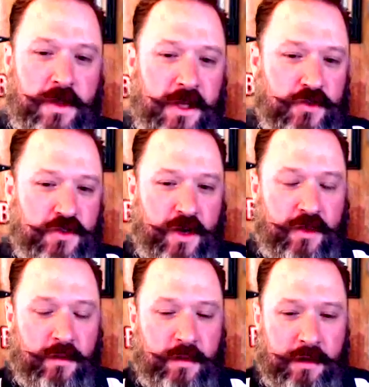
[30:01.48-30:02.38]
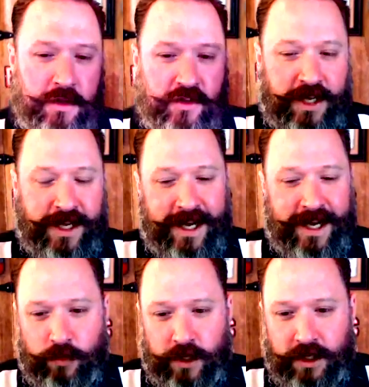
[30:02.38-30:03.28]
that you share that maybe you say, "Hey, I
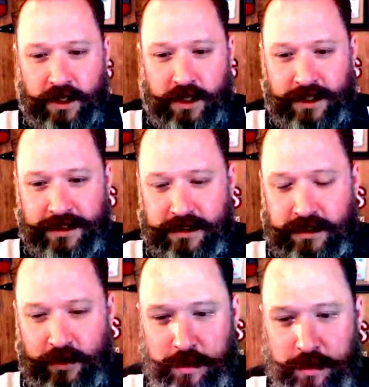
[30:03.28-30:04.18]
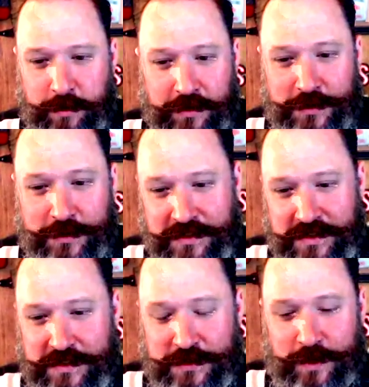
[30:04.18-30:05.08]
don't want uh, other people to do
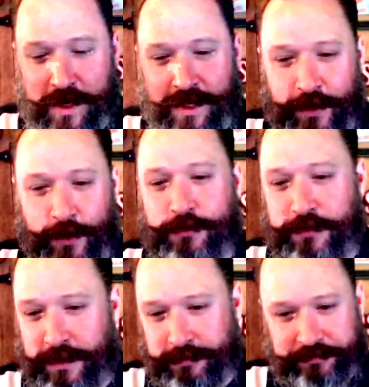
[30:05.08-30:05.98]
this. This is what I learned from."